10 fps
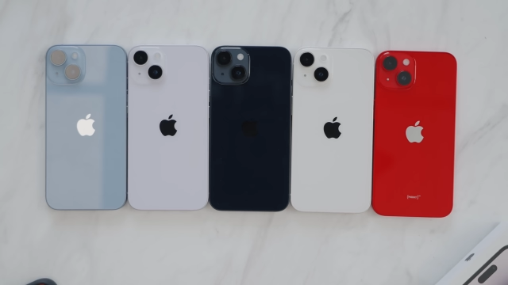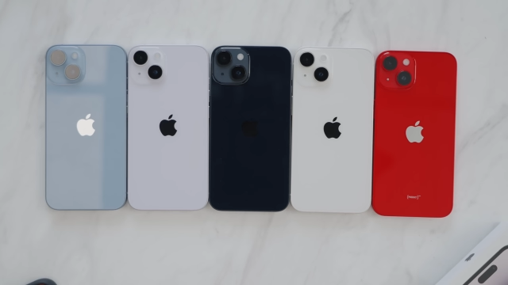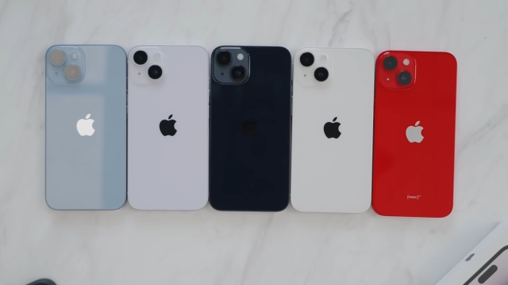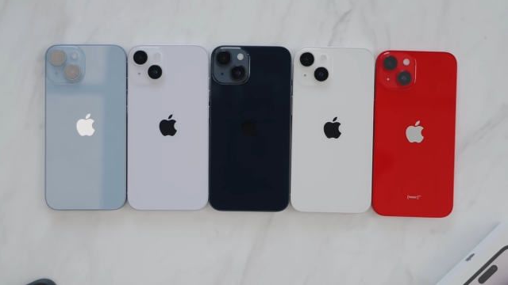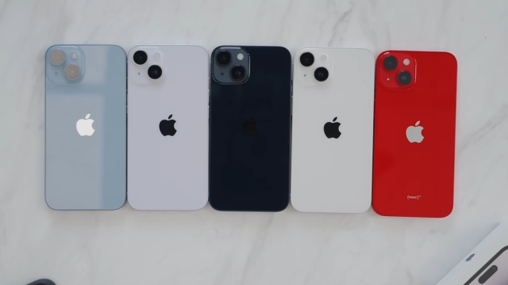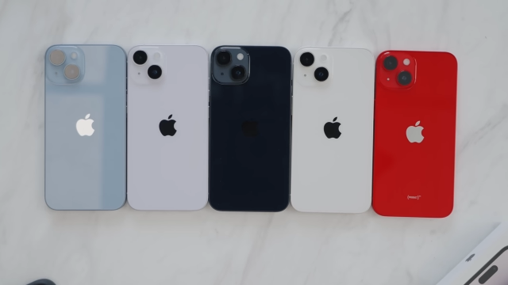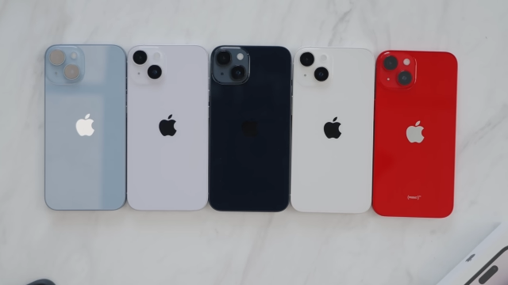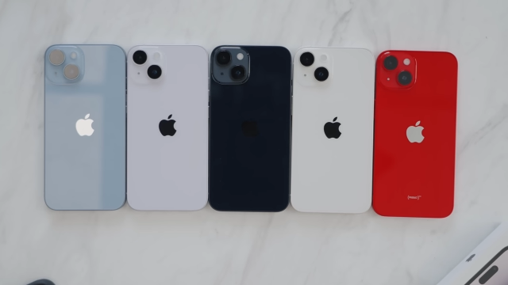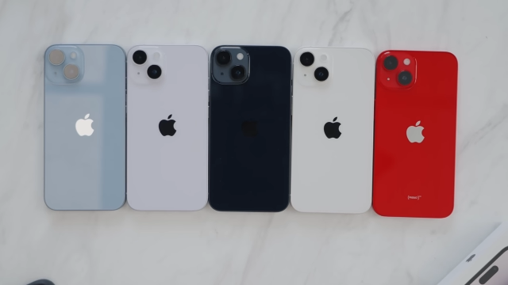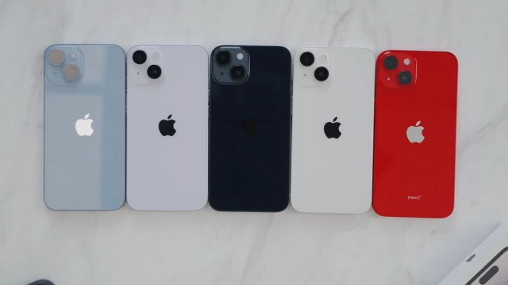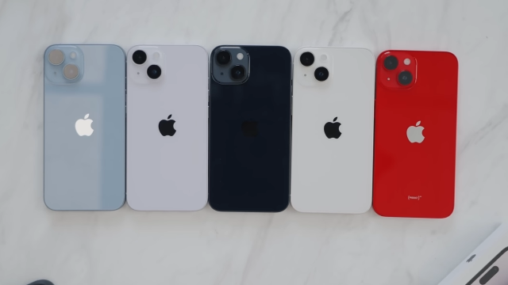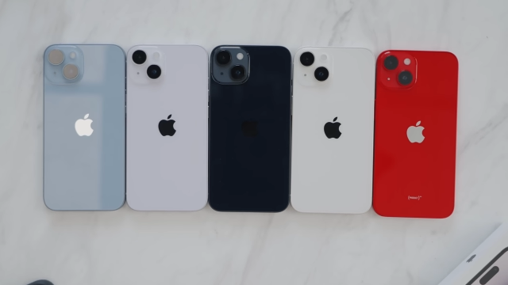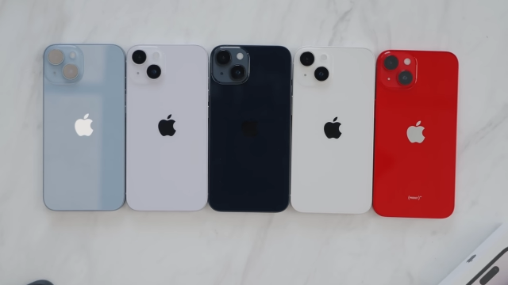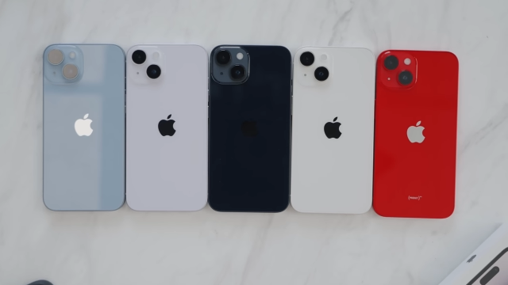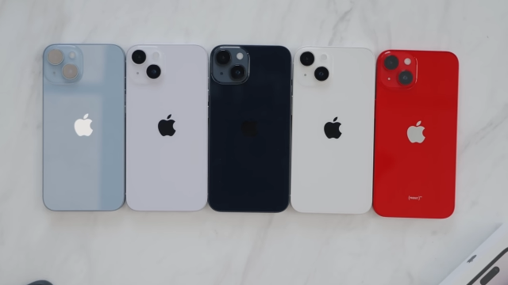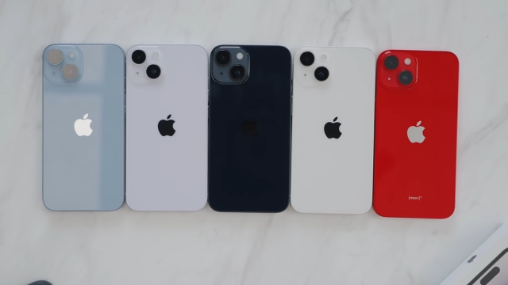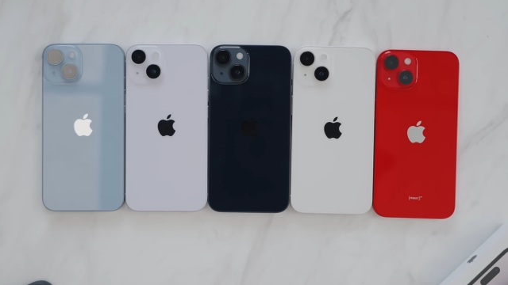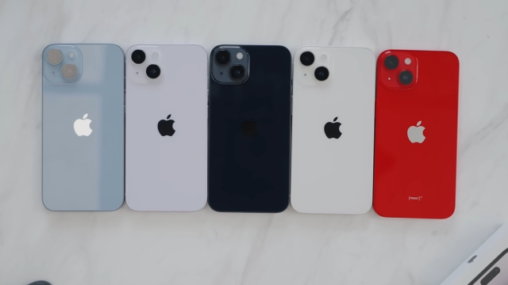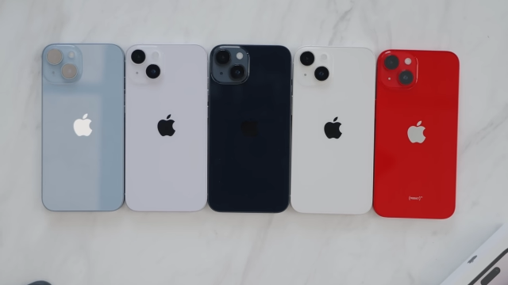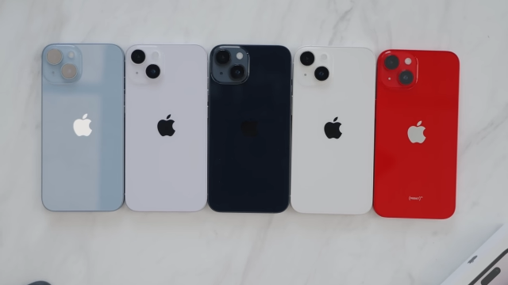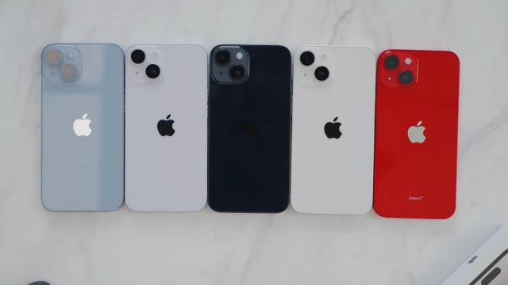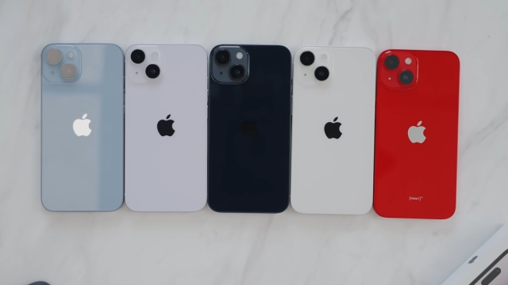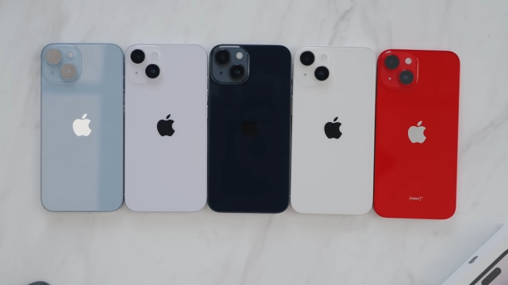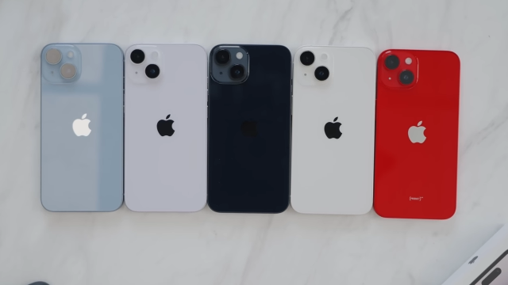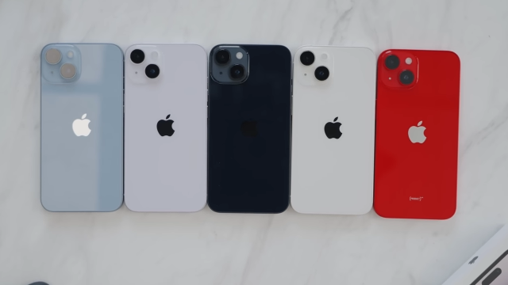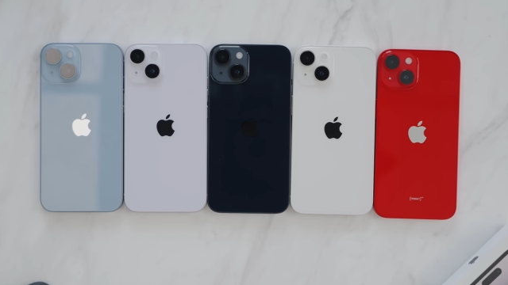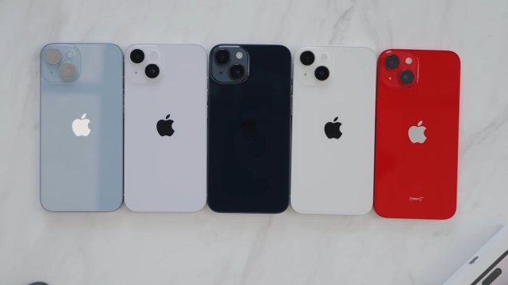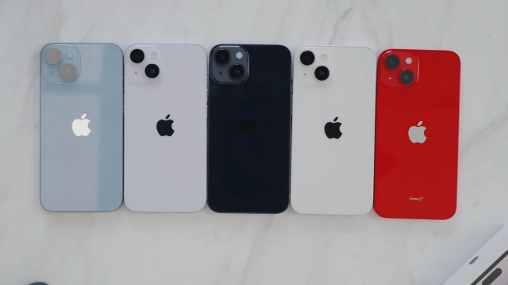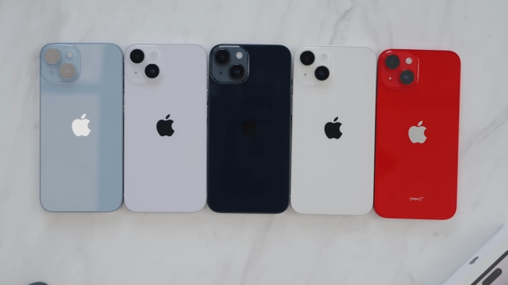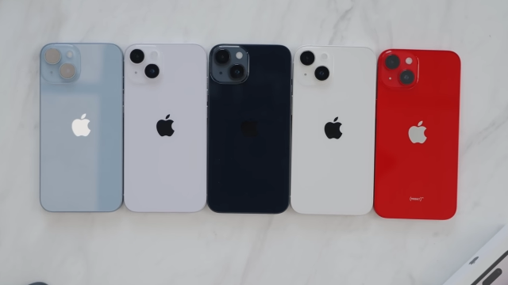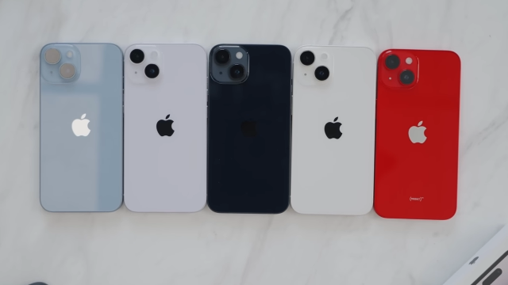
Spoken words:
[unreadable: no face in view]